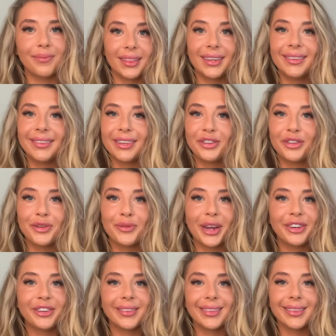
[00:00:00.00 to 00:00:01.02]
These
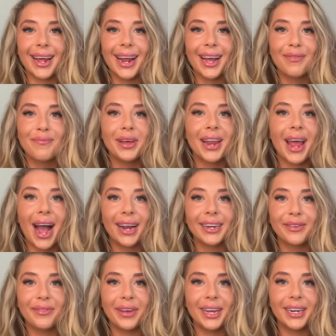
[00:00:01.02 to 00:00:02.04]
situations that have been
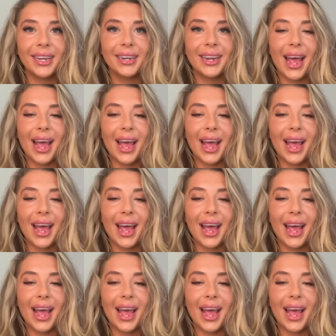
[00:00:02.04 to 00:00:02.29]
activated